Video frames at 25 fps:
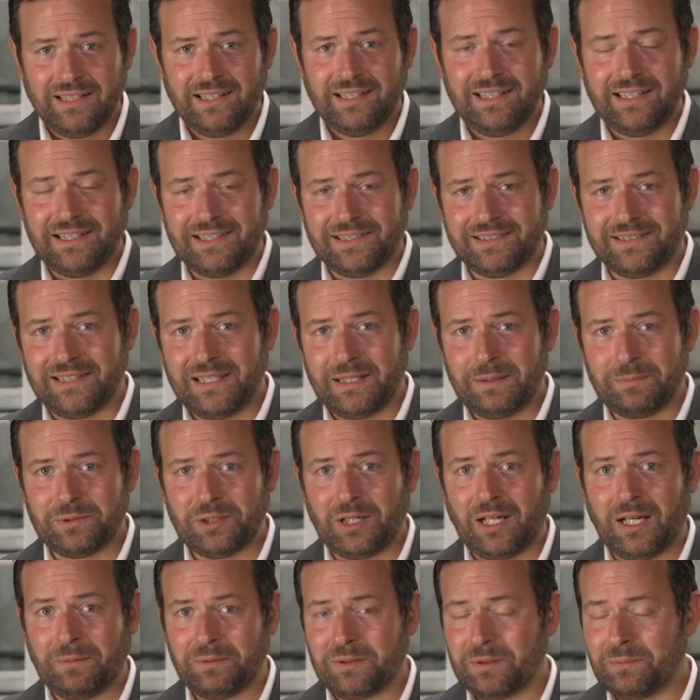He seems
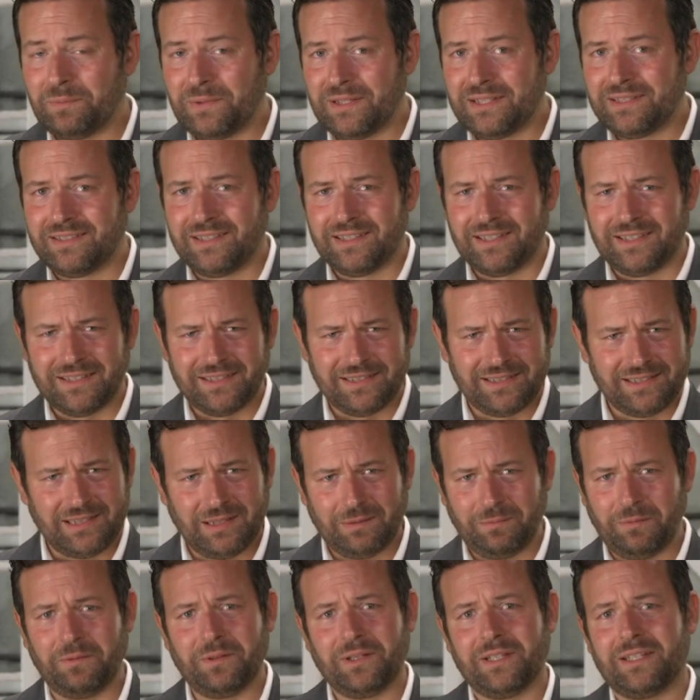optimistic in
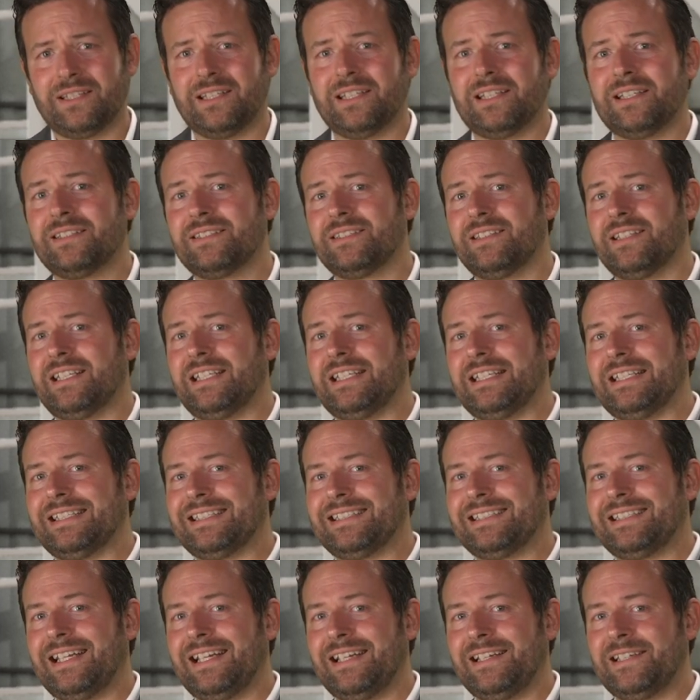some of the things that he
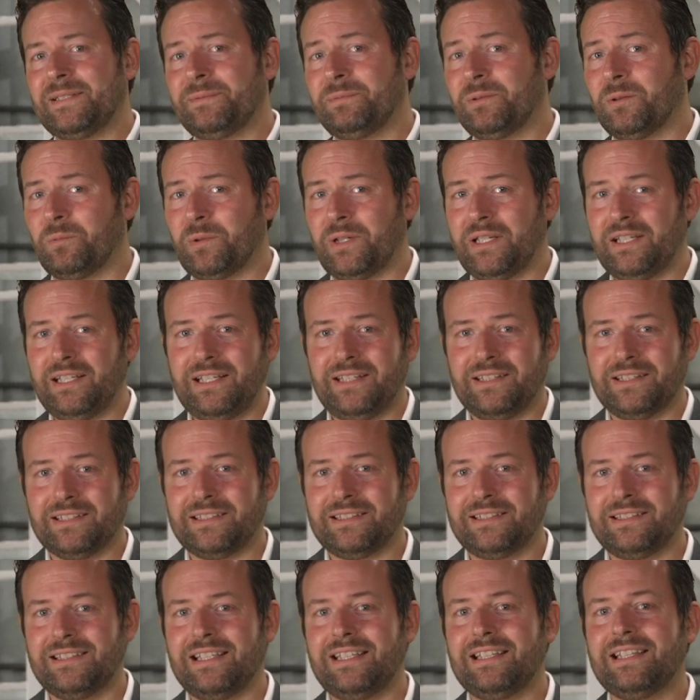says, but we need to
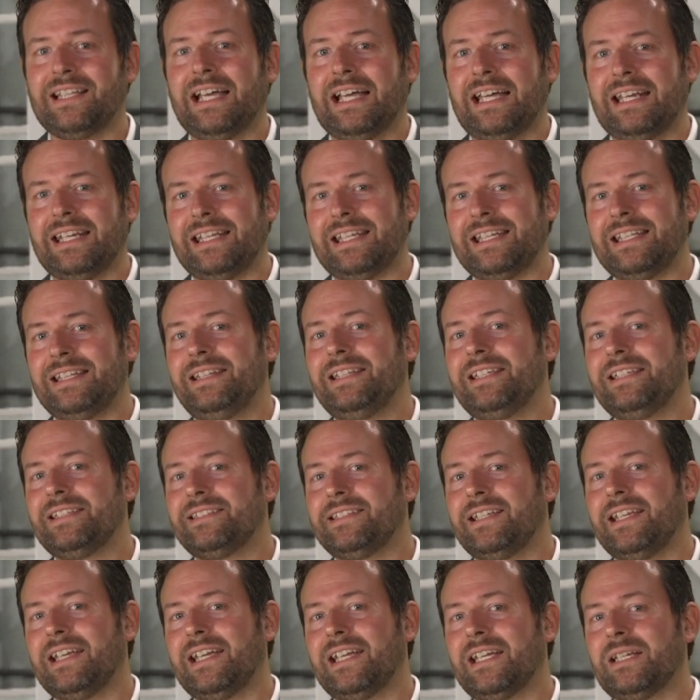see that in
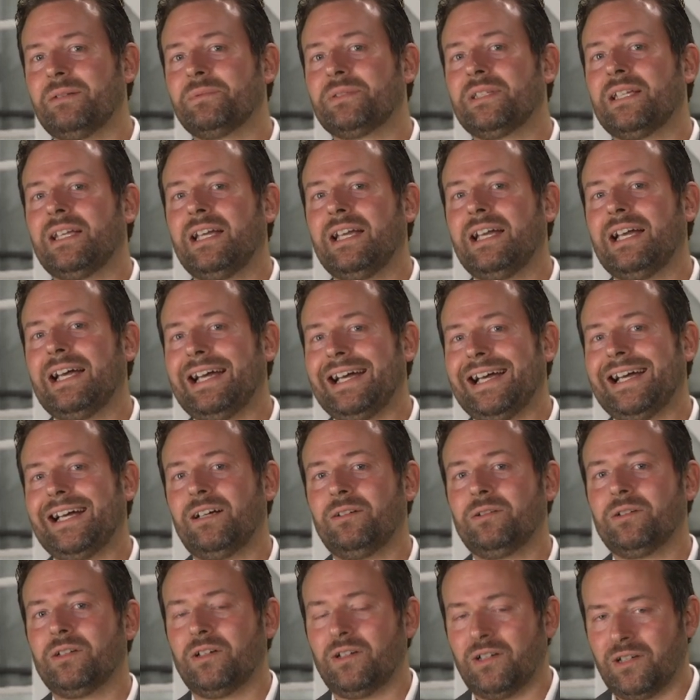these games
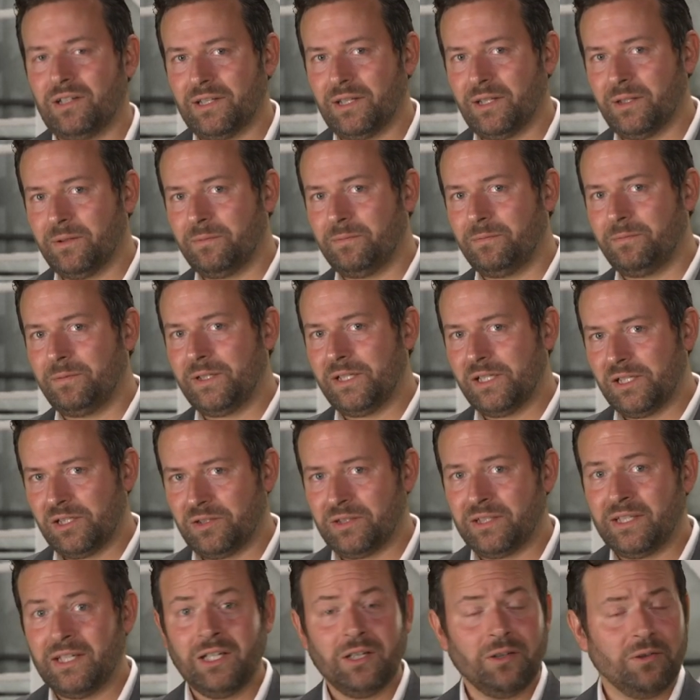out on the
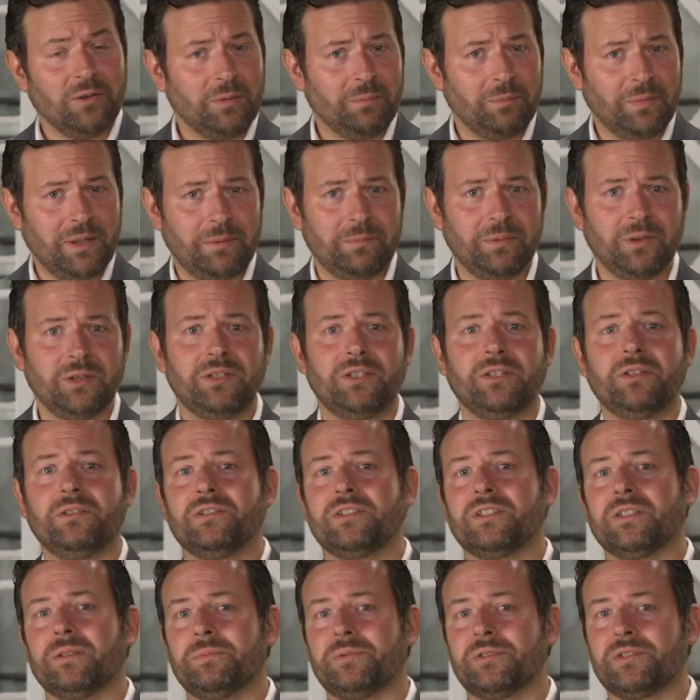field. Remember to
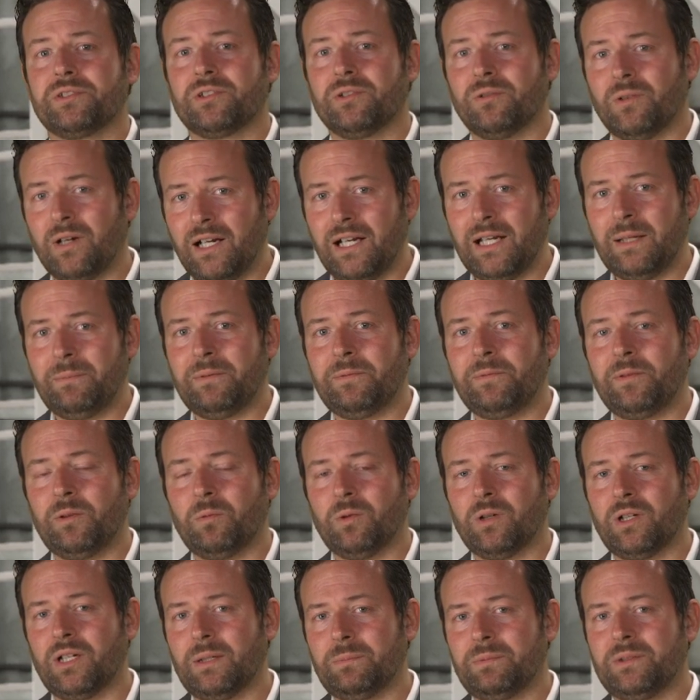subscribe if you
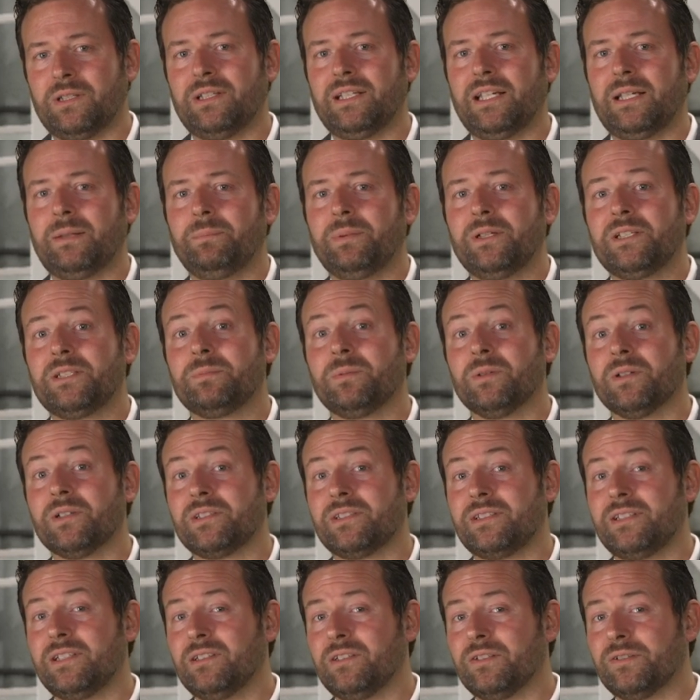want up-to-date Pittsburgh
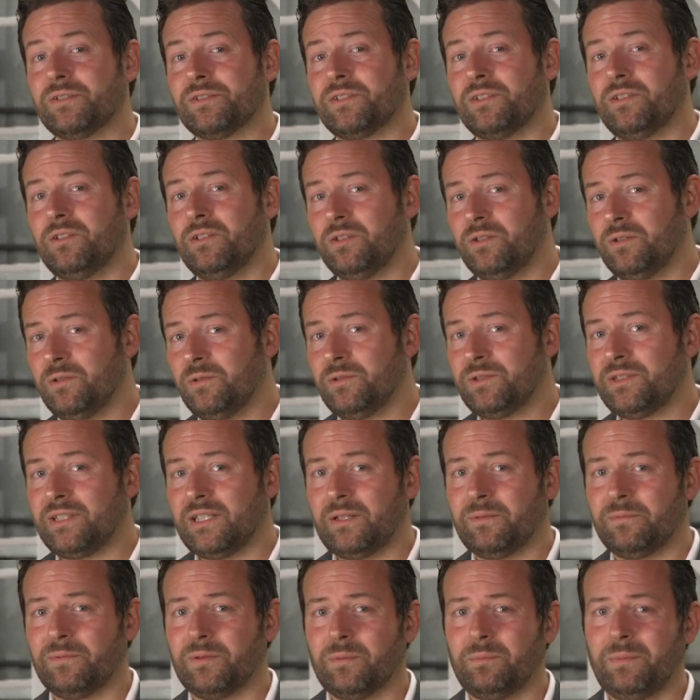Steelers news,
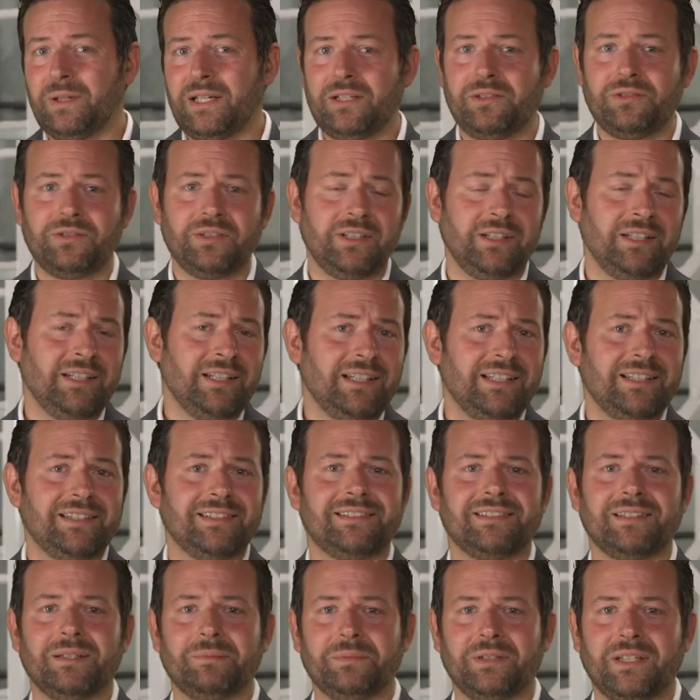information,
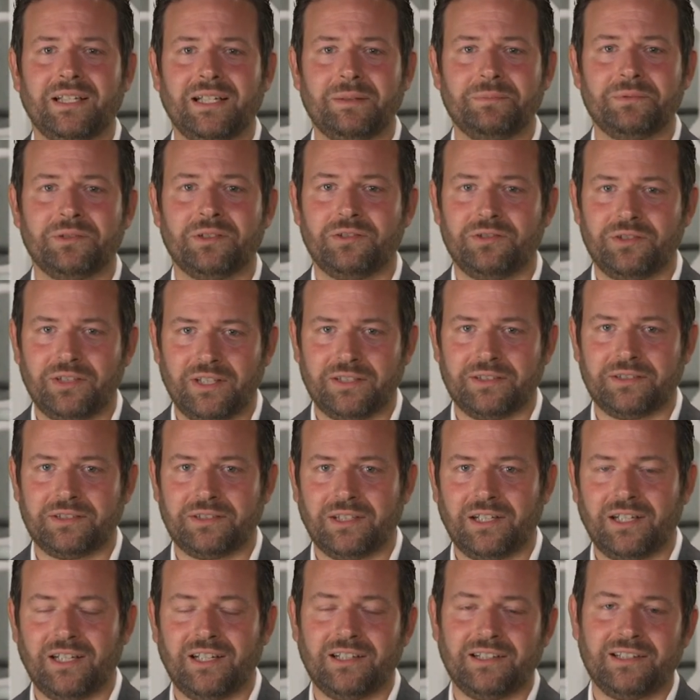and sometimes just
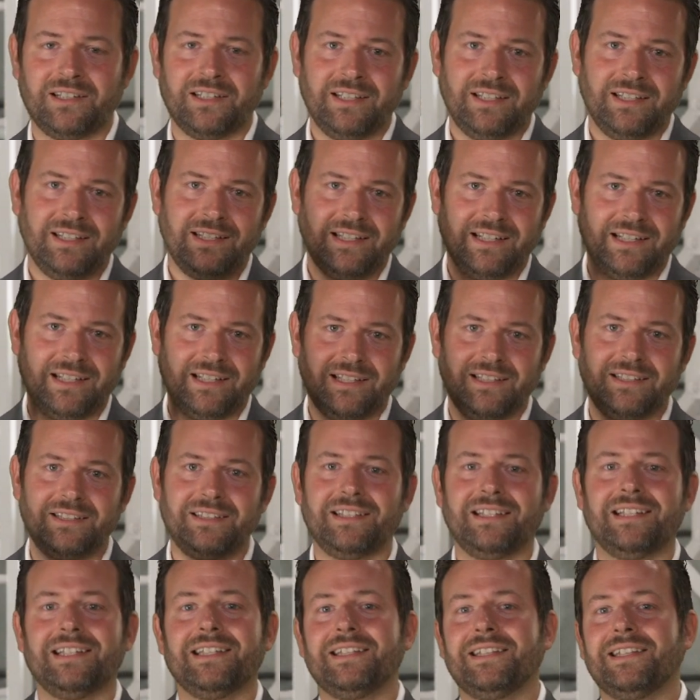talk, and
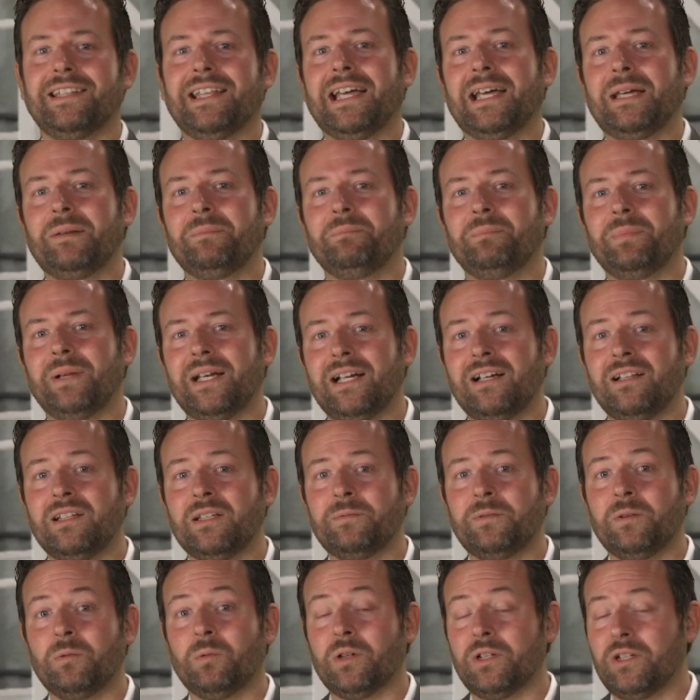hit that bell
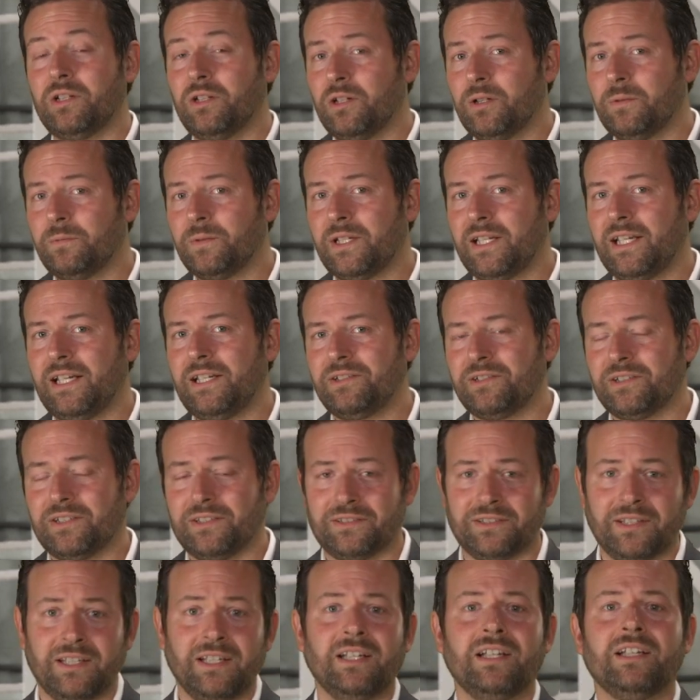if you want
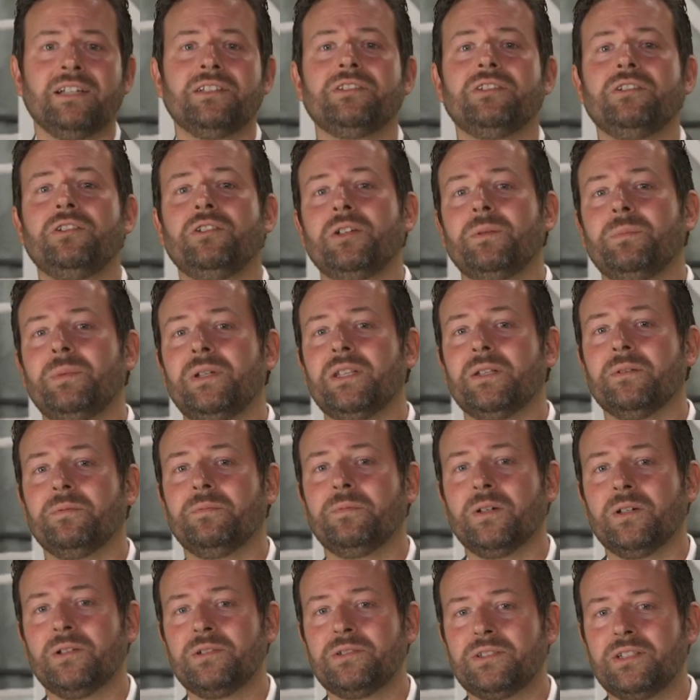notifications so you can be the
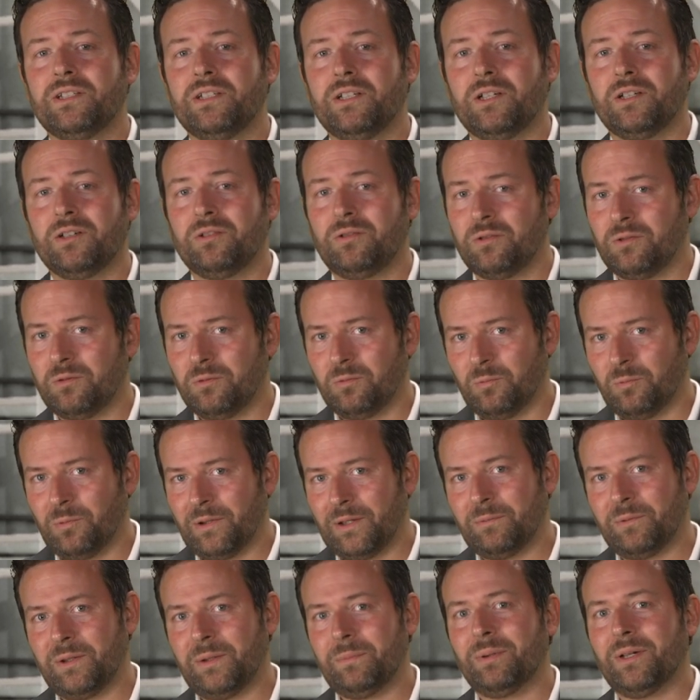first to know
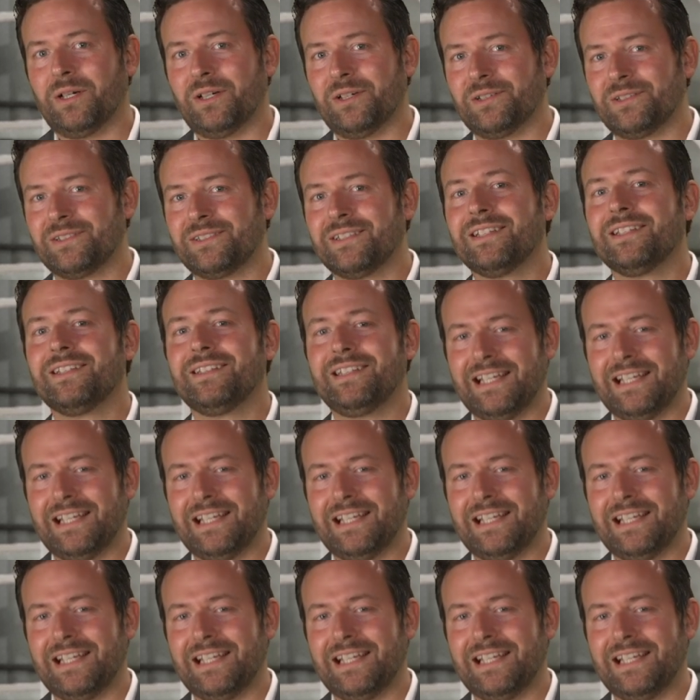when we post.